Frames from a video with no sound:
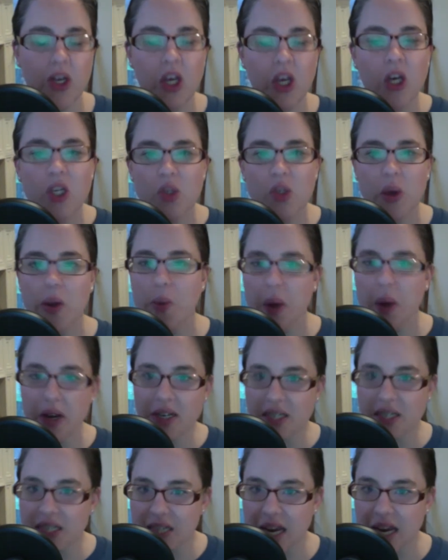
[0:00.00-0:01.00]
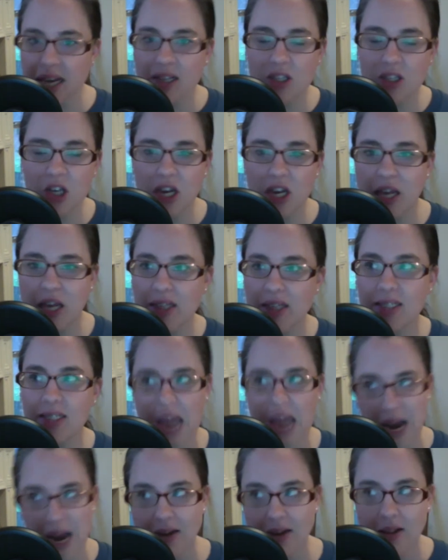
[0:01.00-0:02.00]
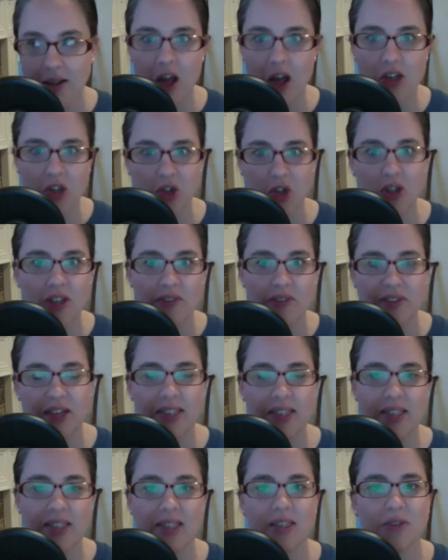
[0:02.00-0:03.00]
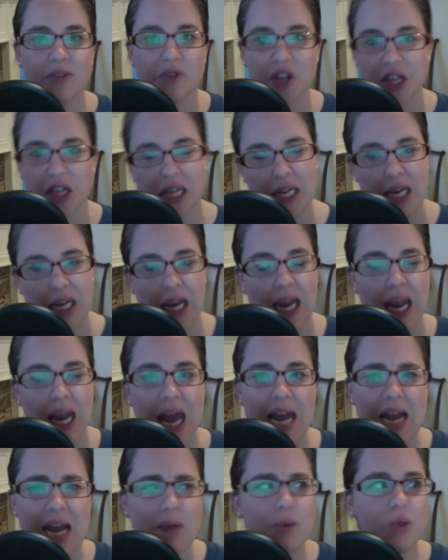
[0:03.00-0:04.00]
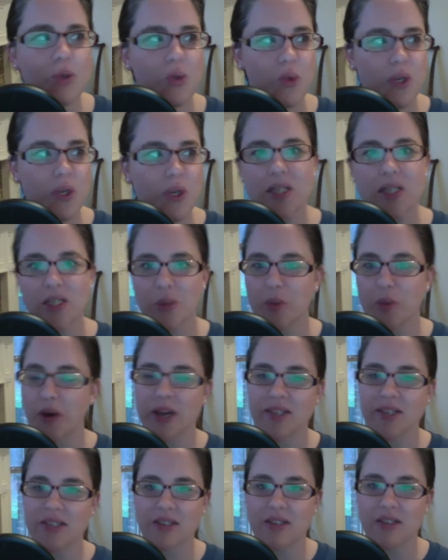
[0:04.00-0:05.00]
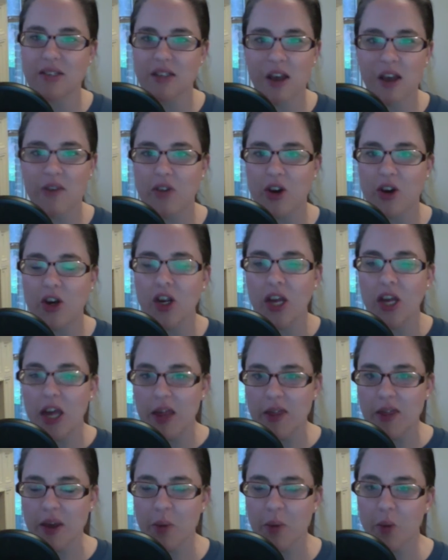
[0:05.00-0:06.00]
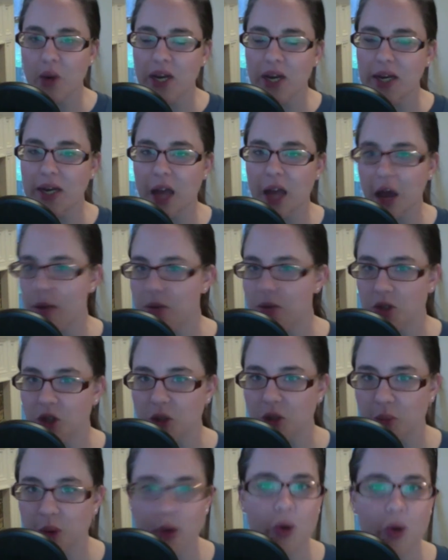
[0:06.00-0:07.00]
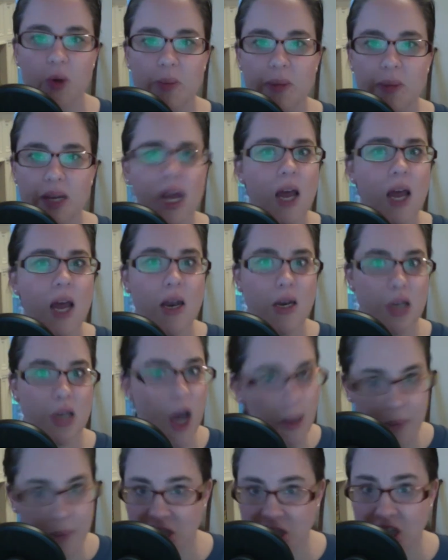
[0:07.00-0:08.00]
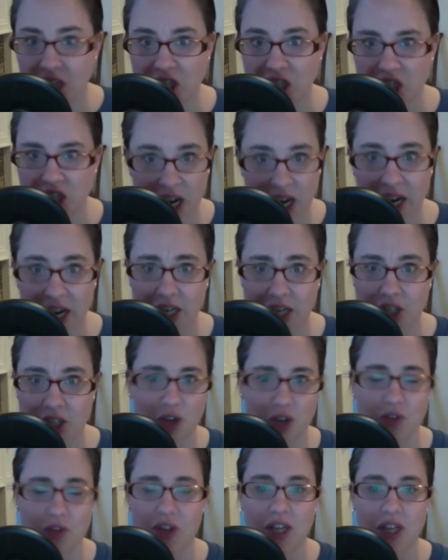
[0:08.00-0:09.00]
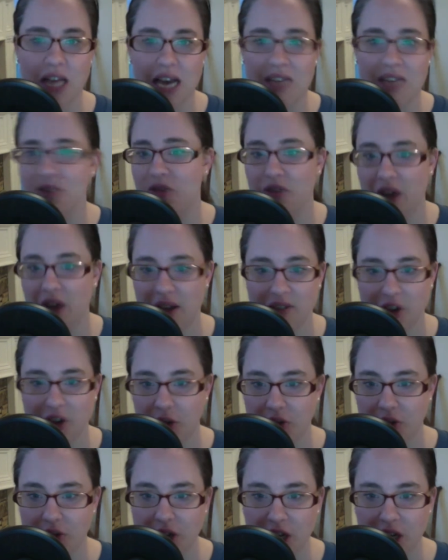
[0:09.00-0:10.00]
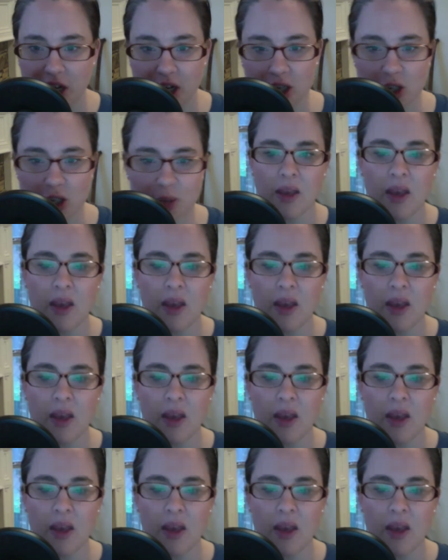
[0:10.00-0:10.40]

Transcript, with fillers: so i wanted to take a look at the technological advances of cleaning and i was really surprised to discover that when it comes to the broom not much has changed over the last 500 years,